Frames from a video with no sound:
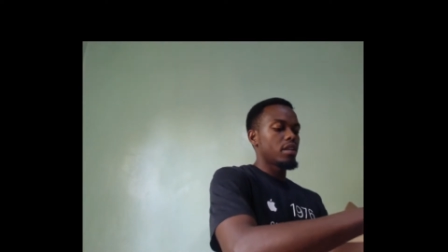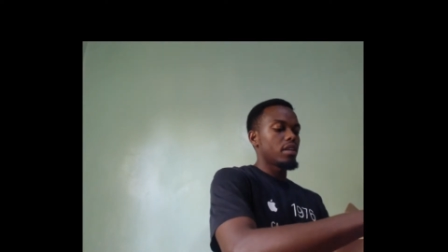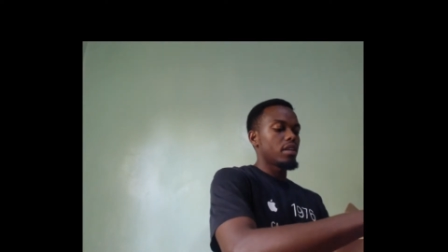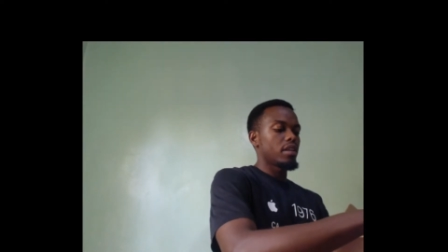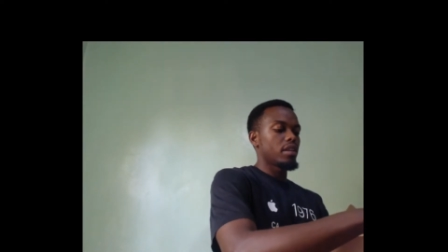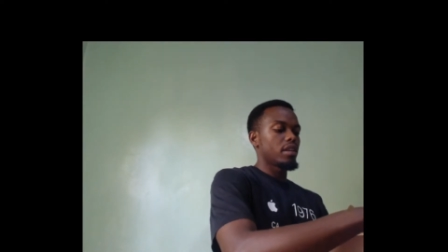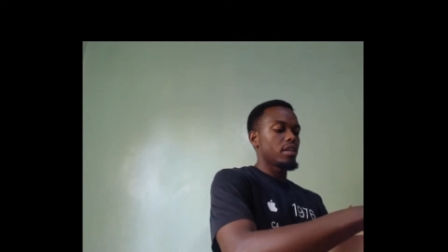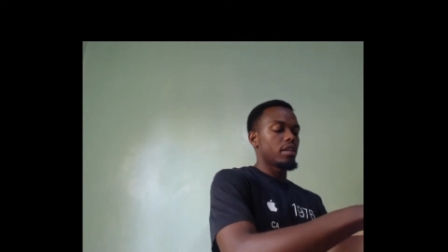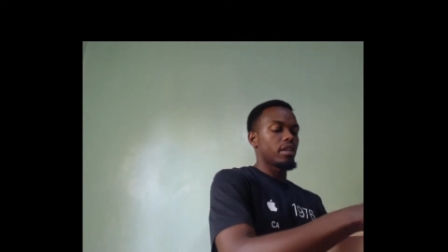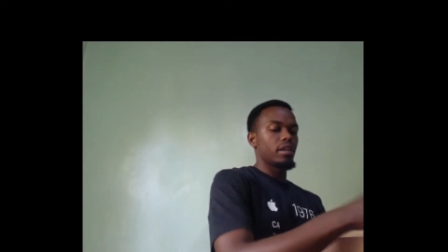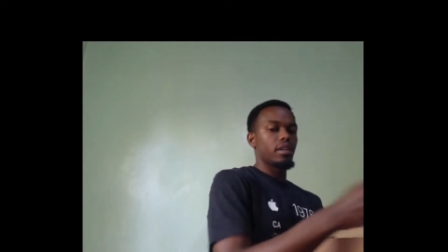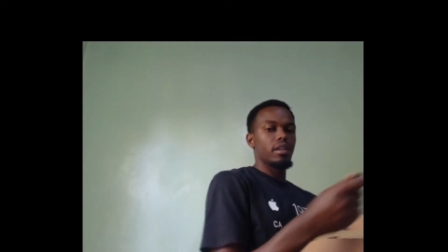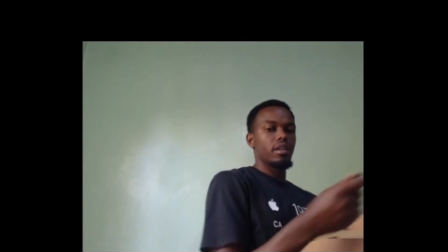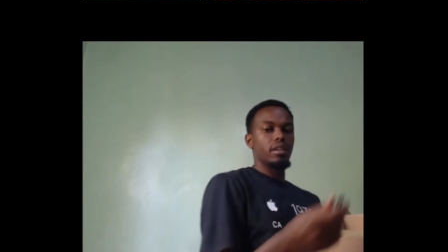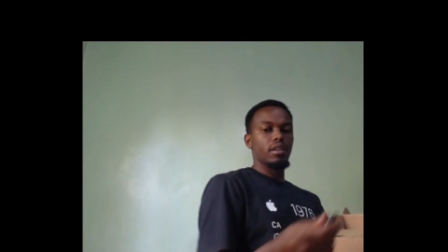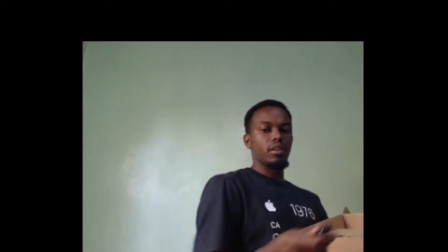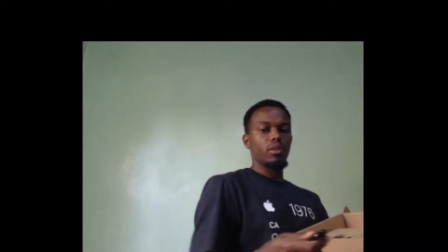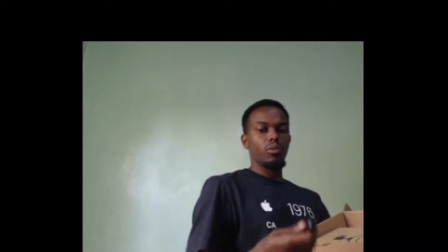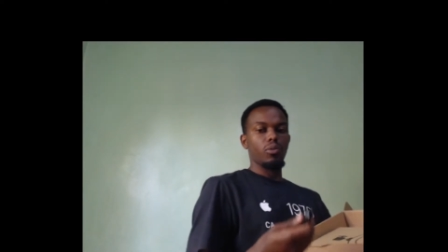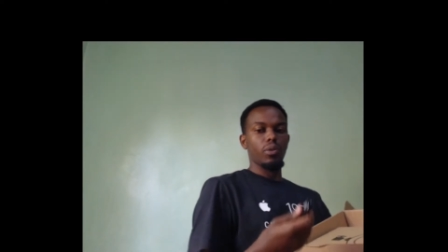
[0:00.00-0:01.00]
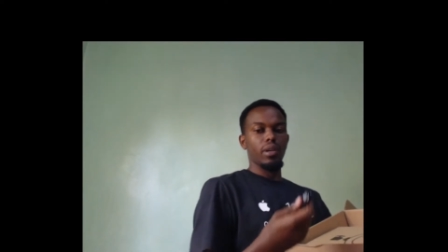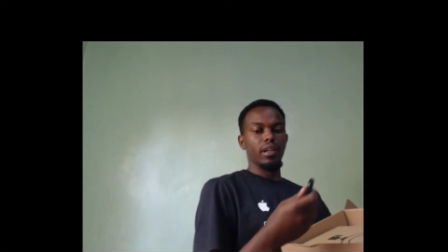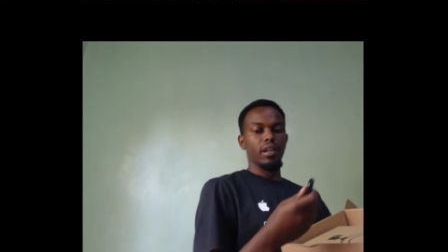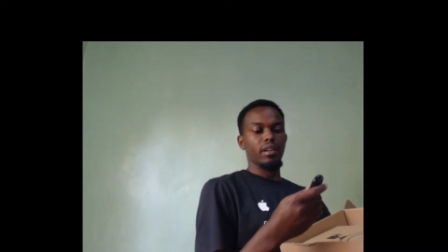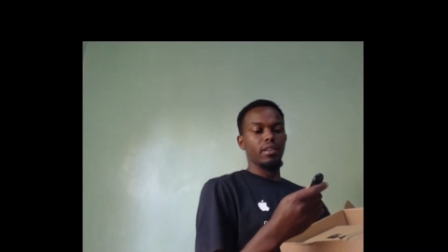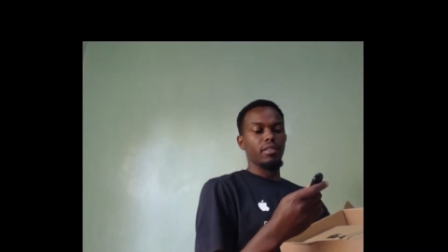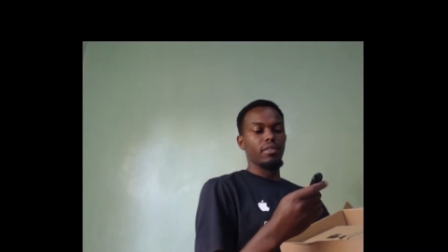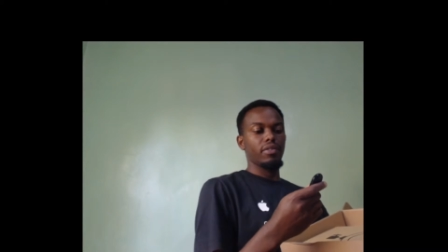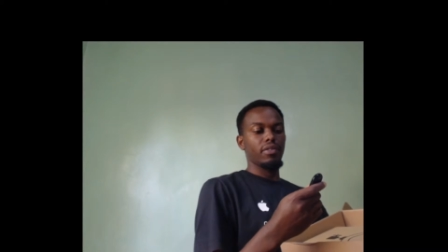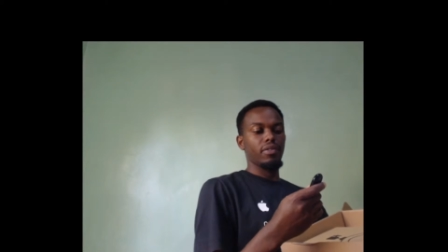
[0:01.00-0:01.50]
Then we
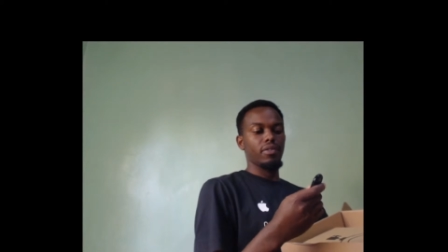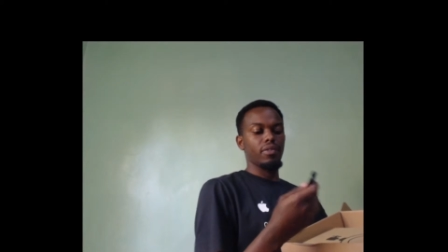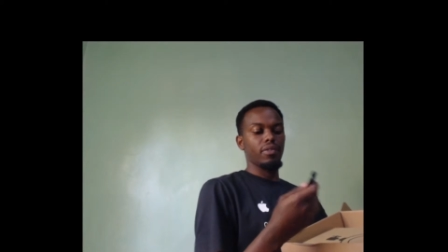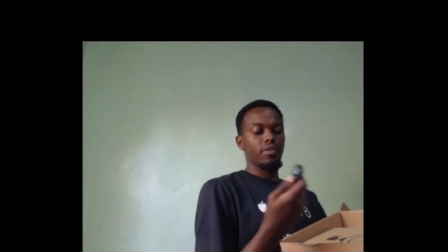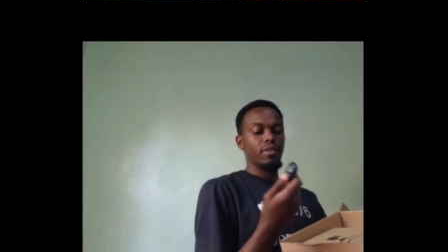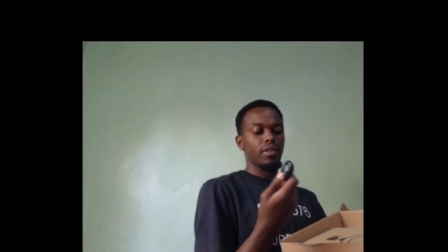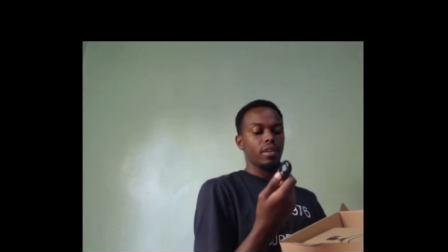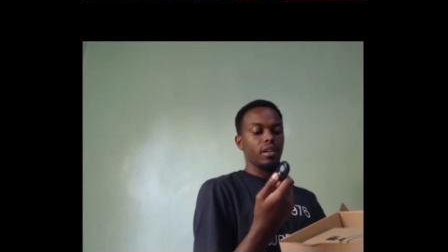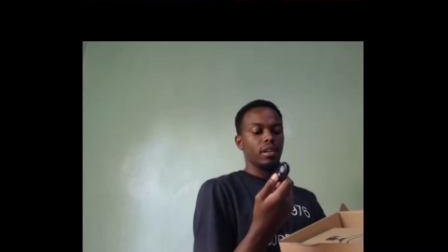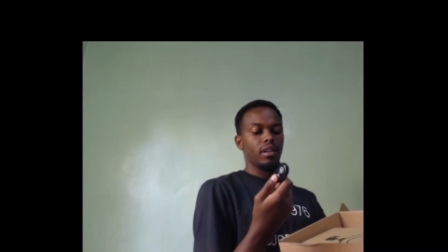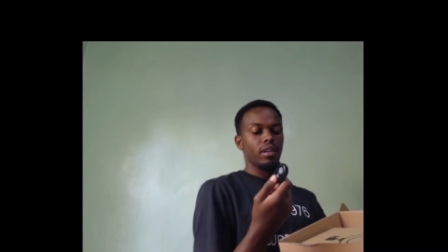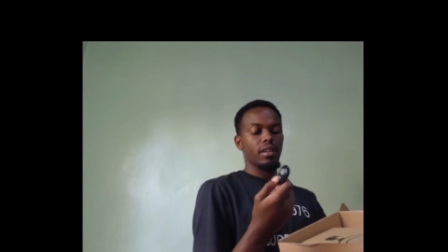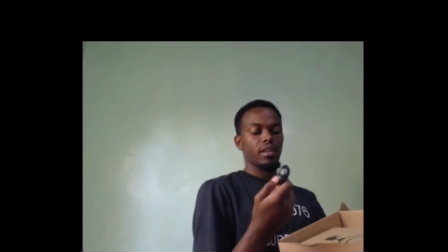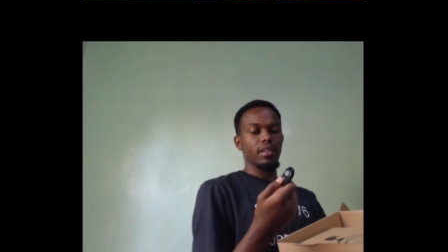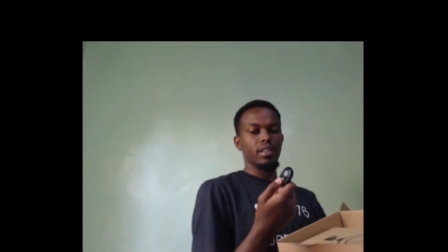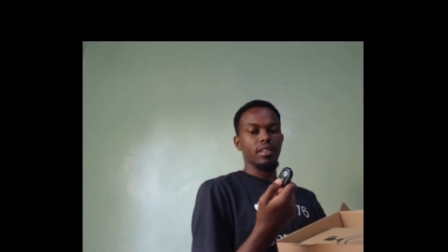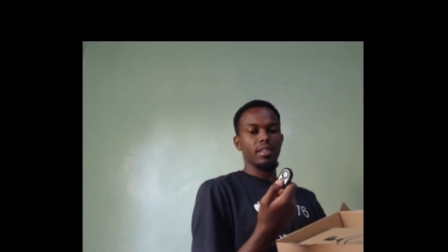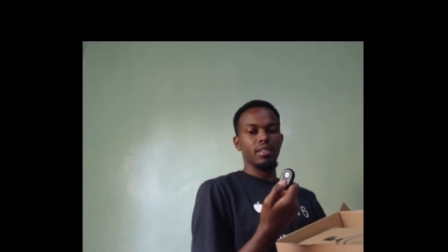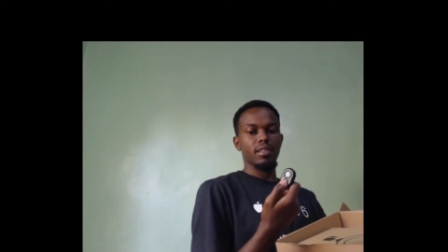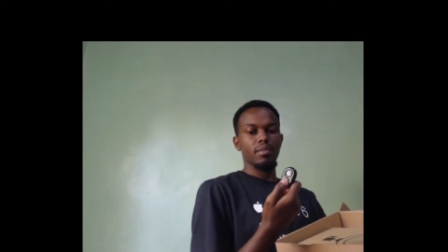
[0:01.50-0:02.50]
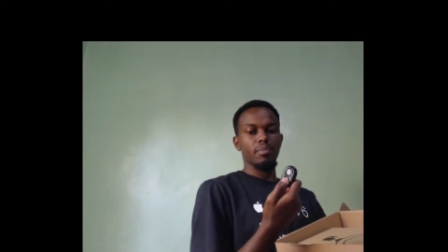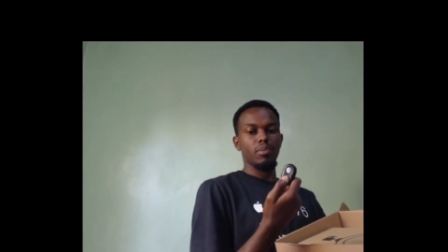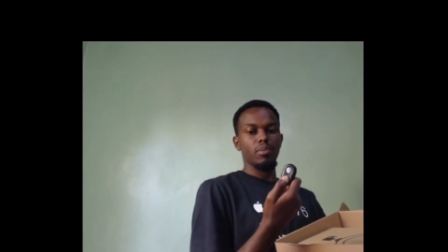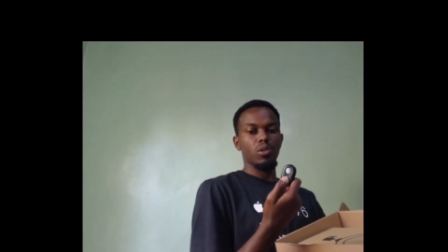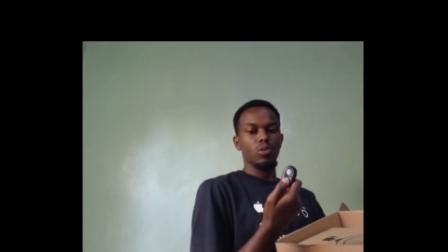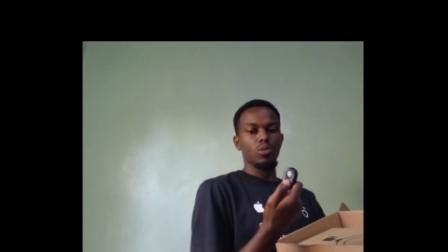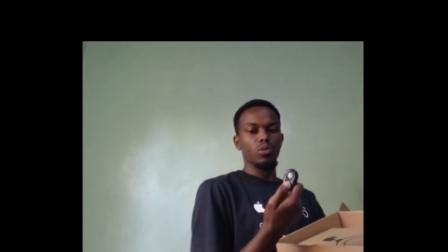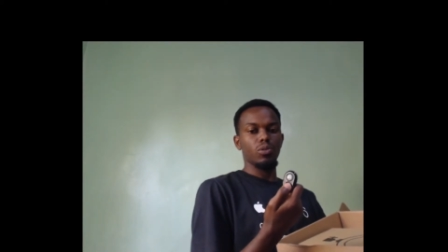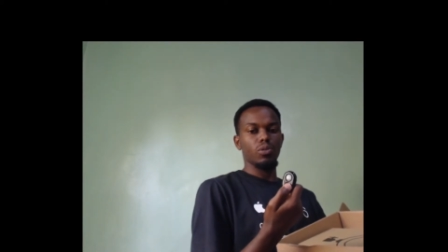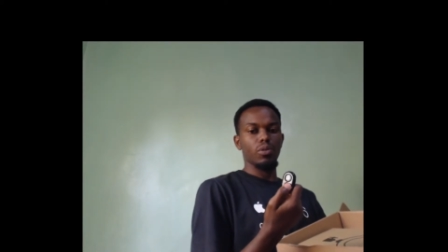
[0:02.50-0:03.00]
have this
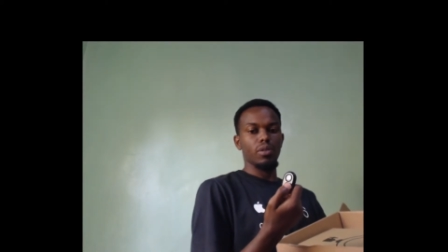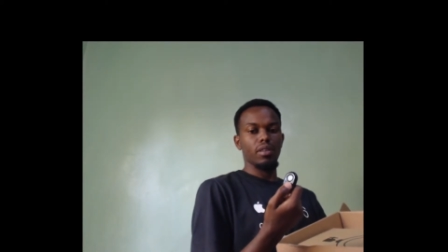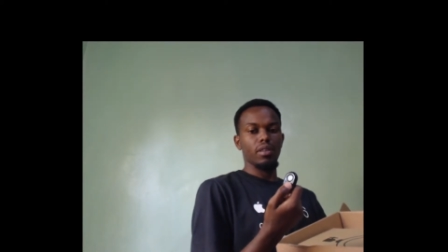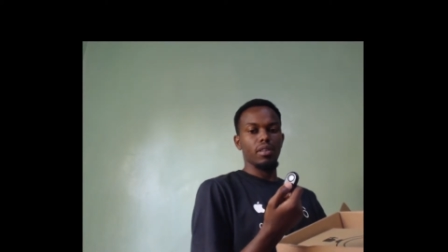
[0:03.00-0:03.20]
Bluetooth